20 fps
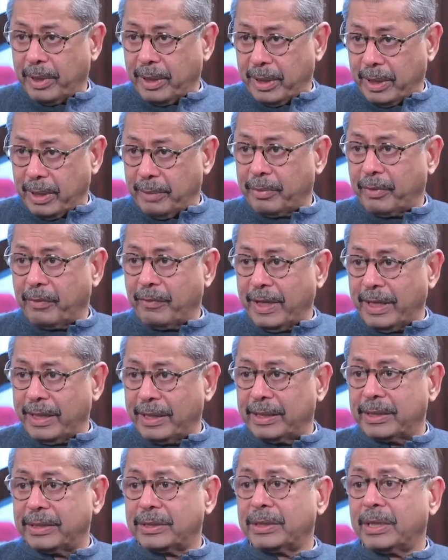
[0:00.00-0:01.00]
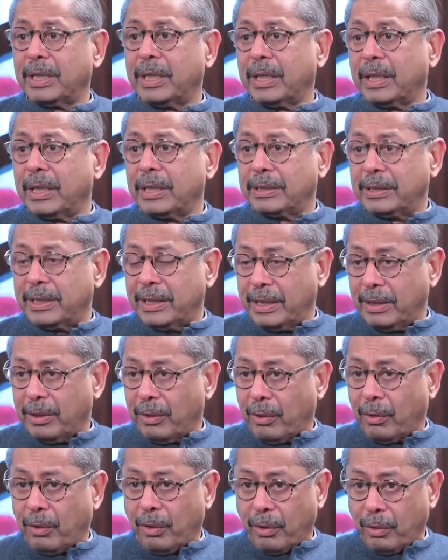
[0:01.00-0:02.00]
uh, providers, the,
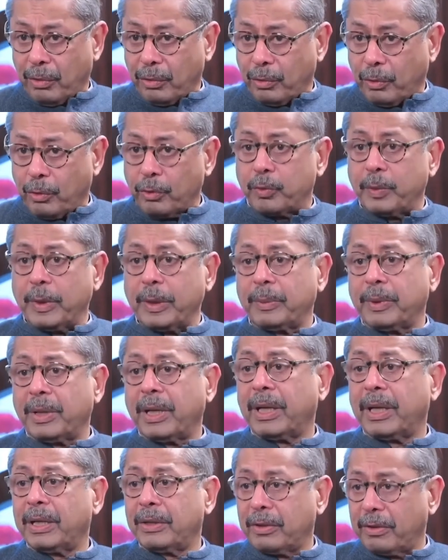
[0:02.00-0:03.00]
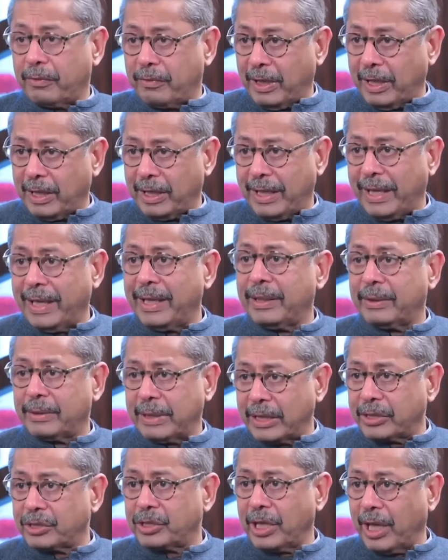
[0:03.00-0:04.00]
all those people on the front line.
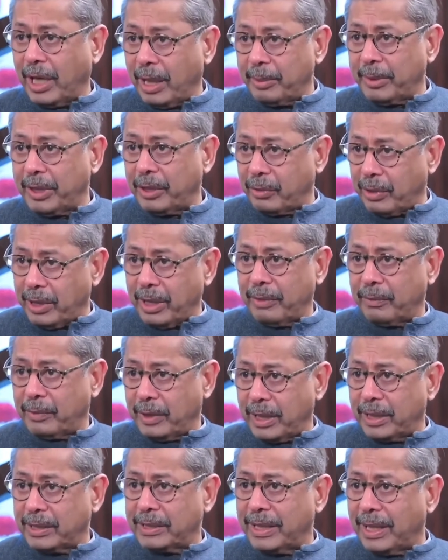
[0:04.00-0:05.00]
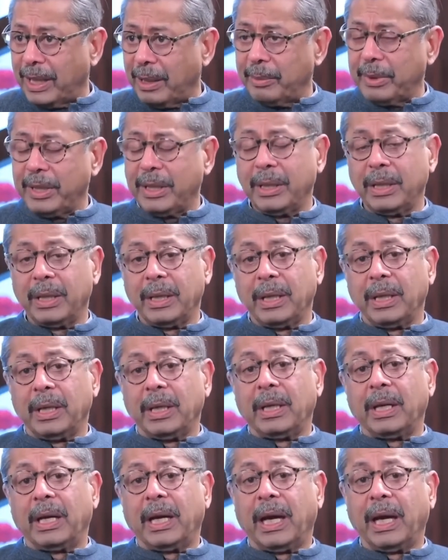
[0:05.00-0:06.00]
That's the army today. We are the army. Right.
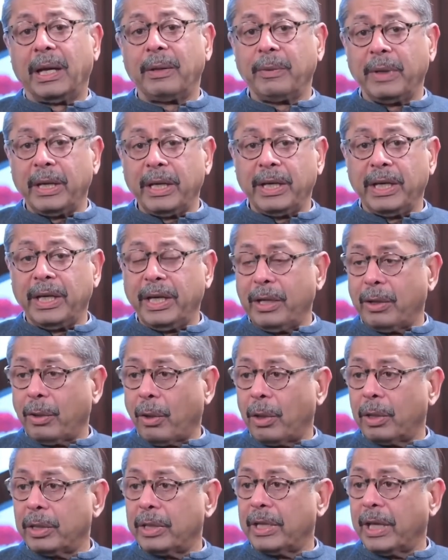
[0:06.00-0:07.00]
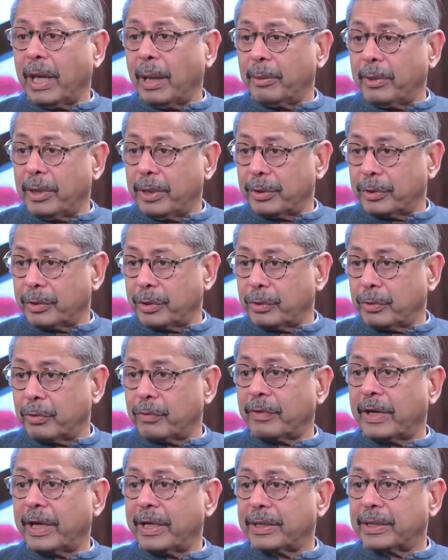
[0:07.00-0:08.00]
And we'll need all the ammunition to
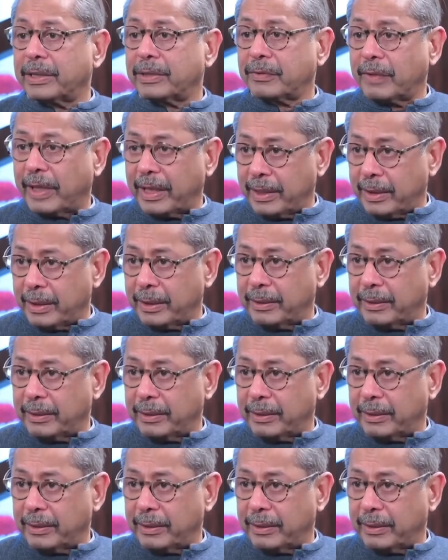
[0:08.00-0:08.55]
fight this fight.